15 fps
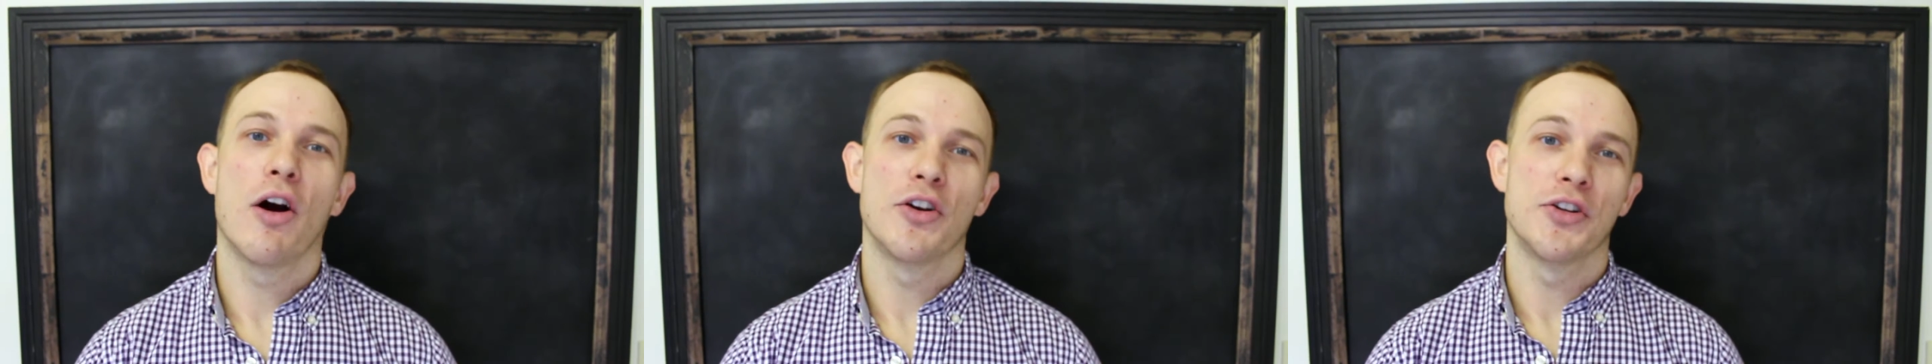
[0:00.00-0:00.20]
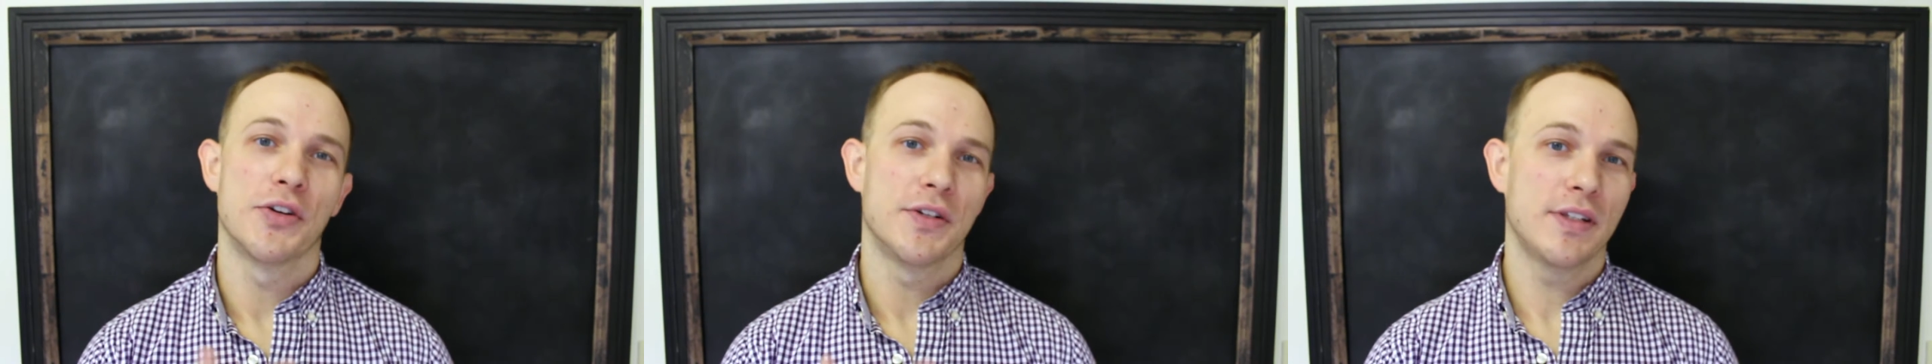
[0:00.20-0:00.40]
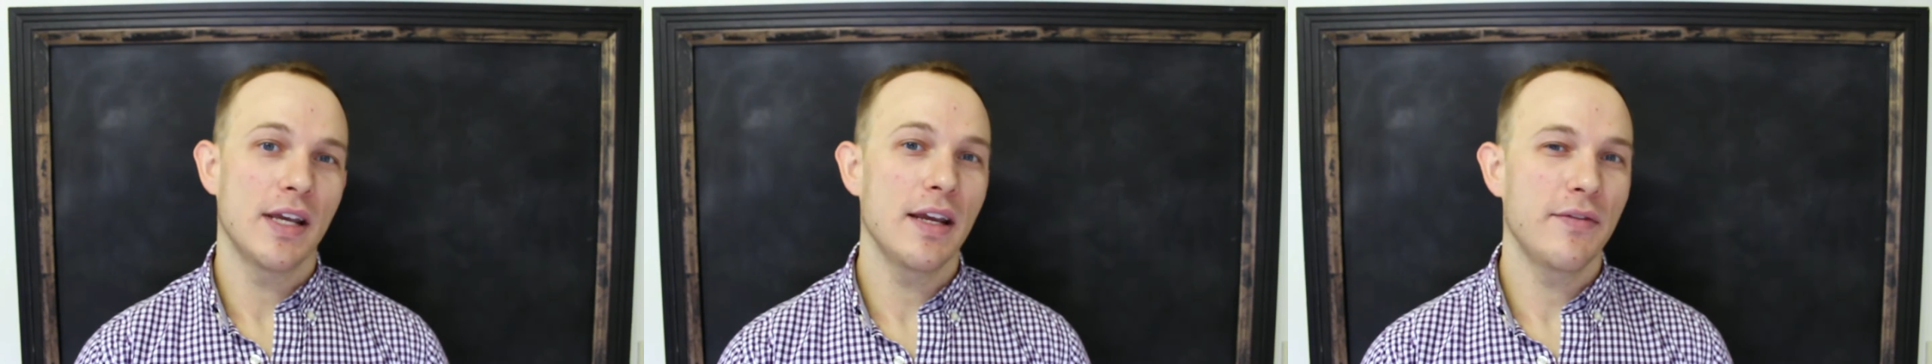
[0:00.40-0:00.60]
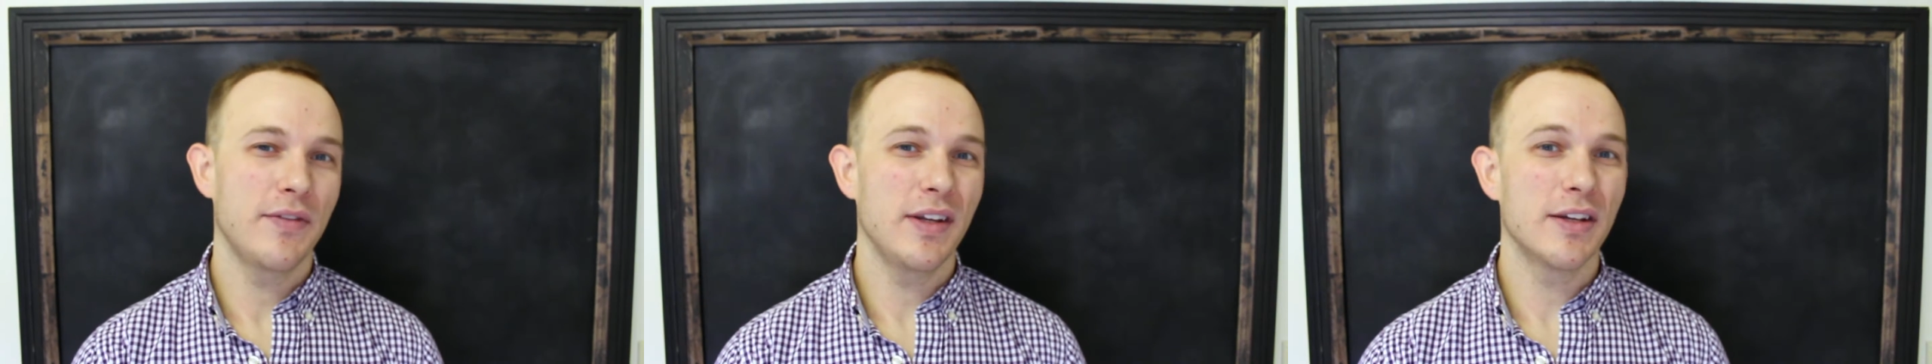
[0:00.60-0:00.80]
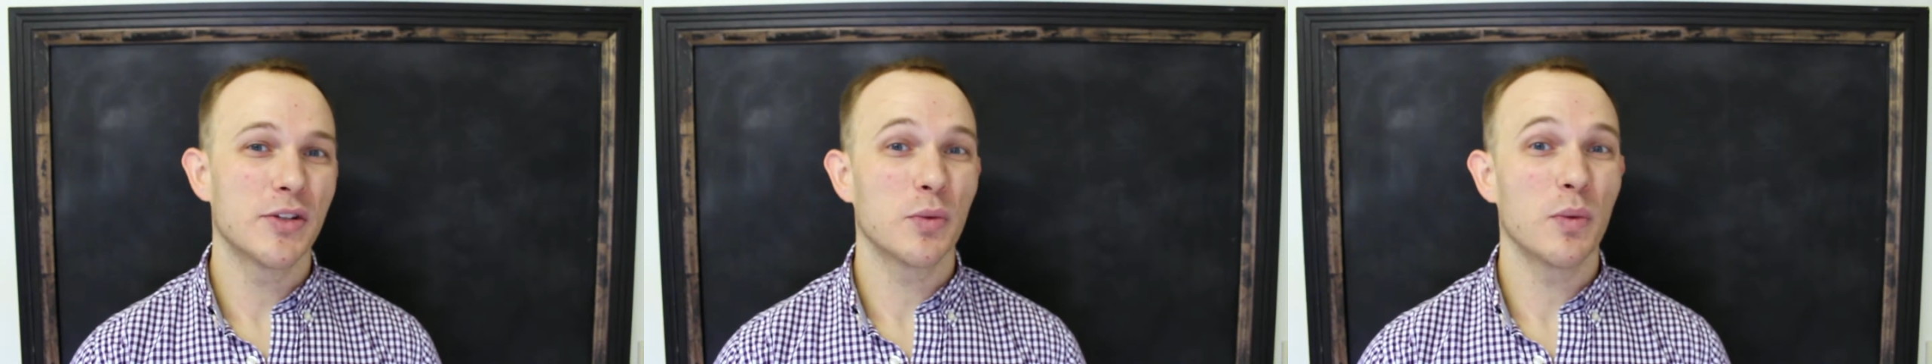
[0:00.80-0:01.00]
on your
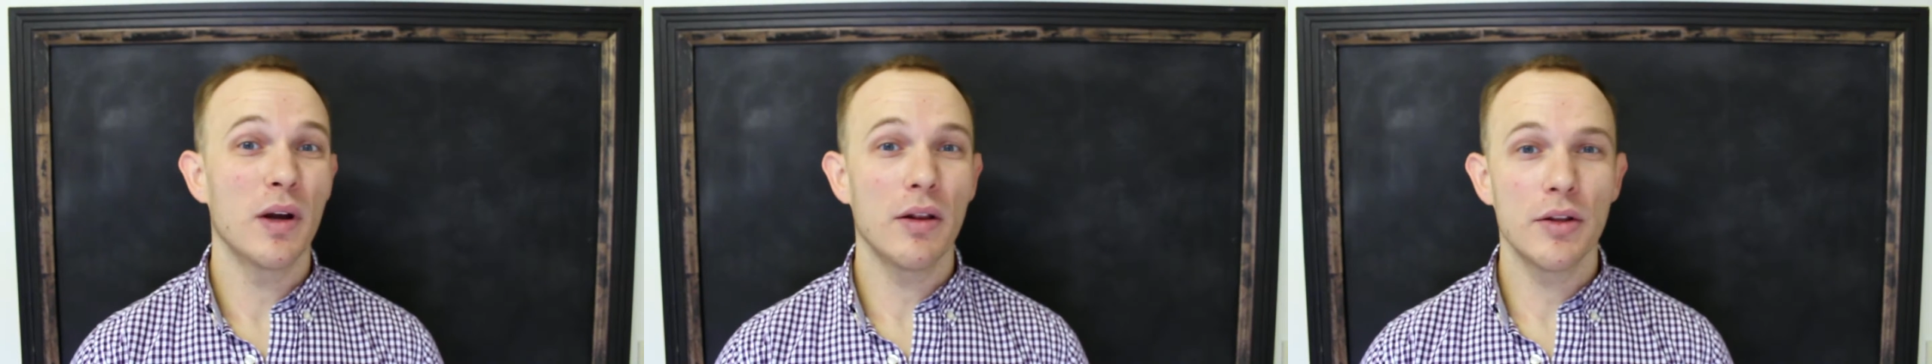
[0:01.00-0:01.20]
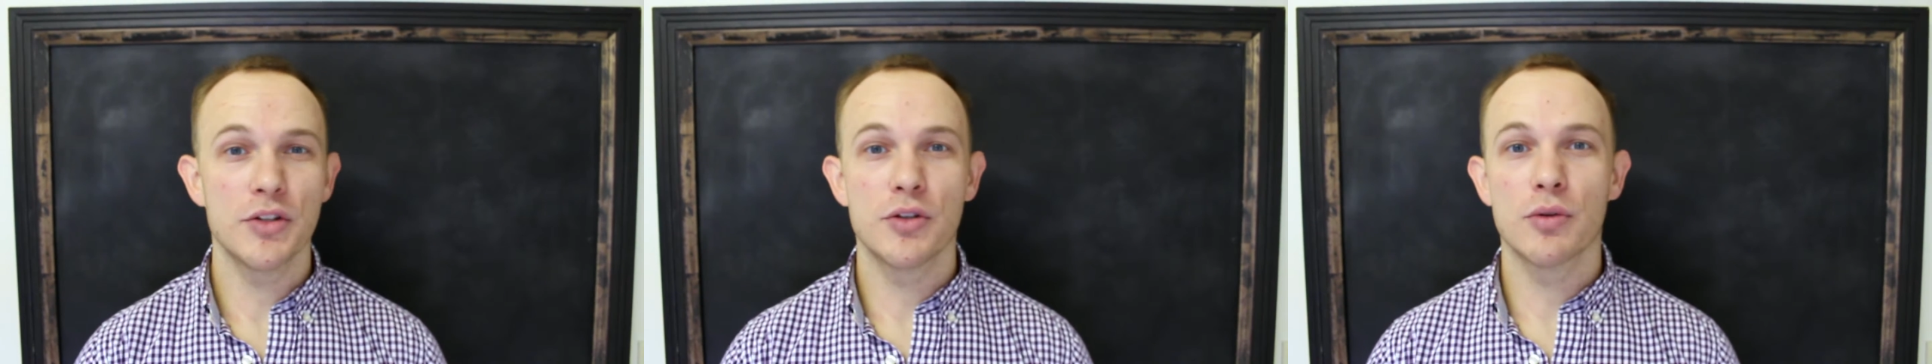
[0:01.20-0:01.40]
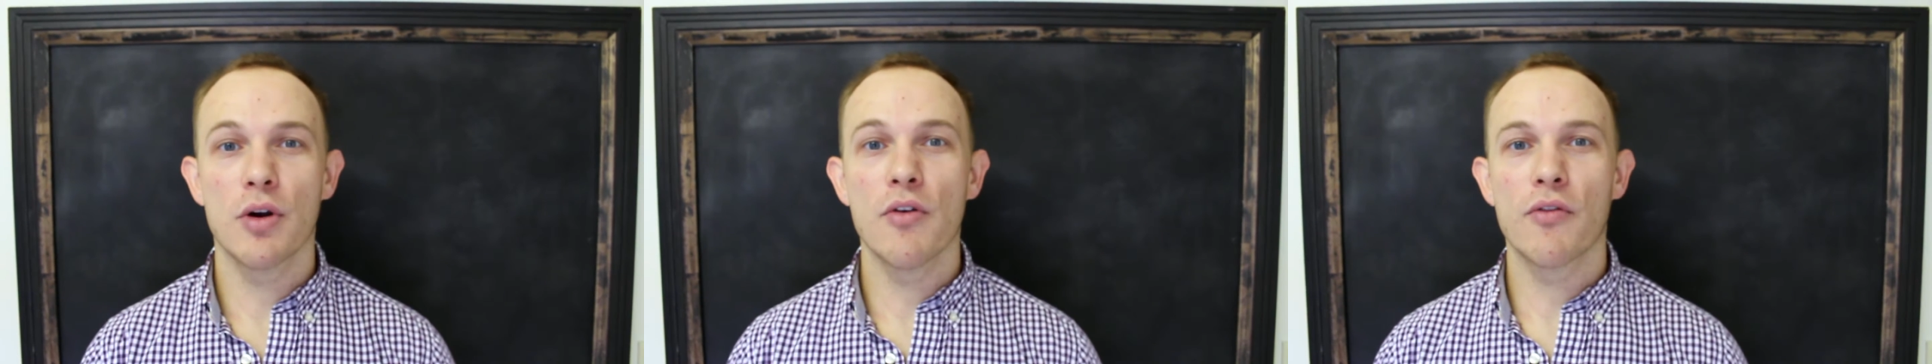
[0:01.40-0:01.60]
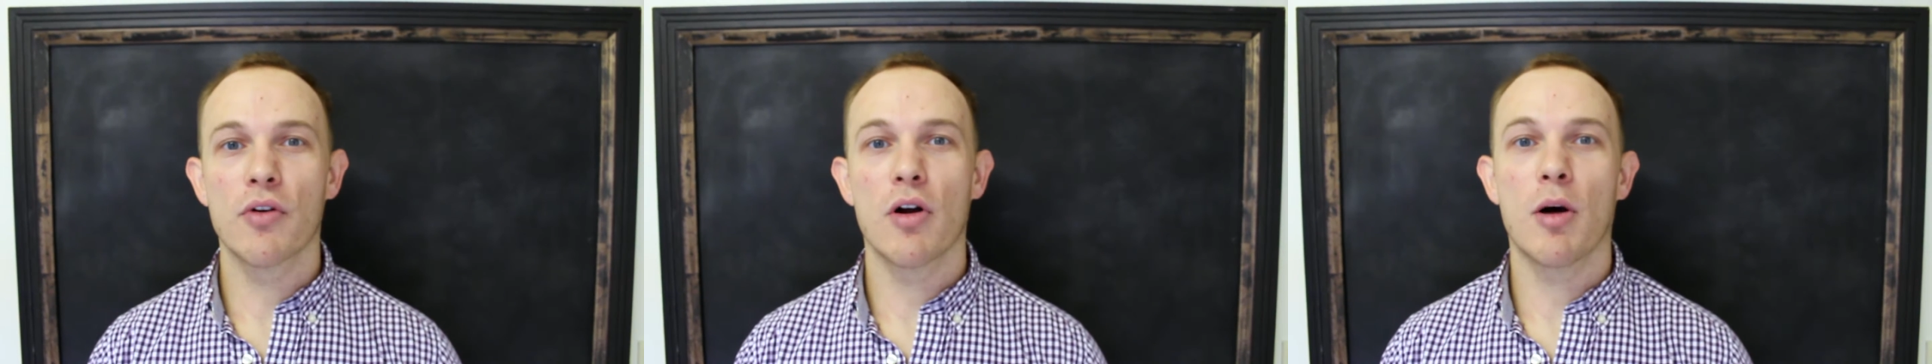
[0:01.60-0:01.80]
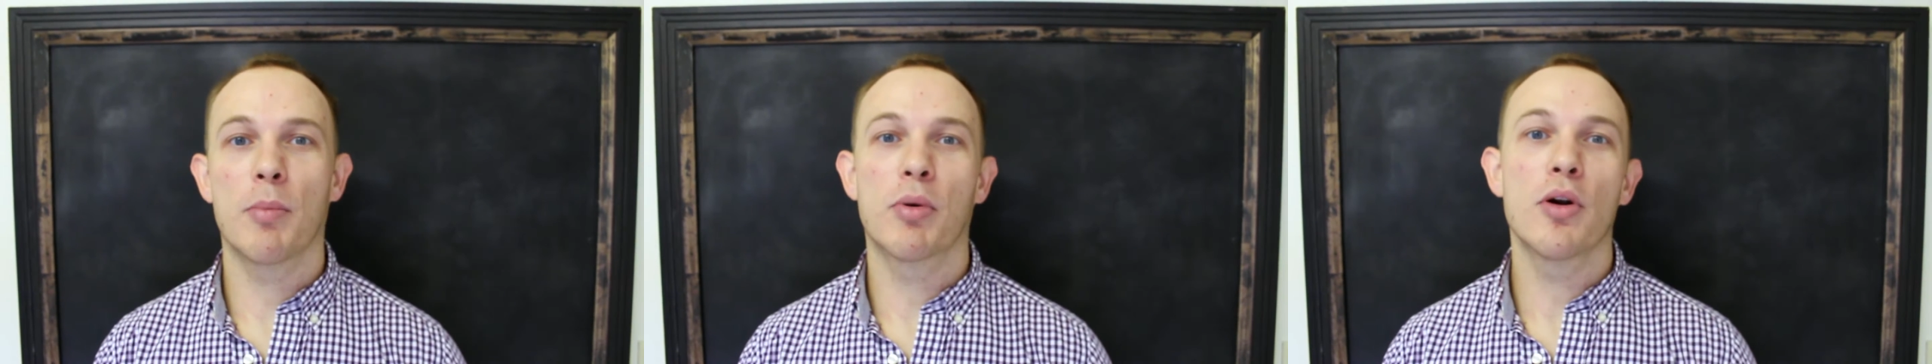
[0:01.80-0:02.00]
safety as well as your
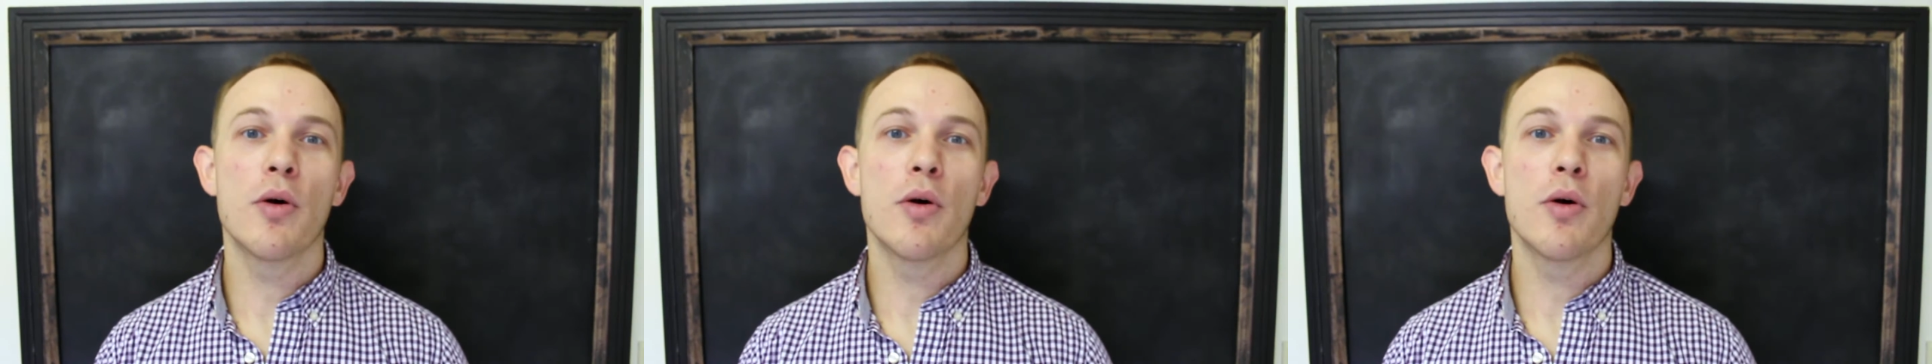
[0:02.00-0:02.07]
overall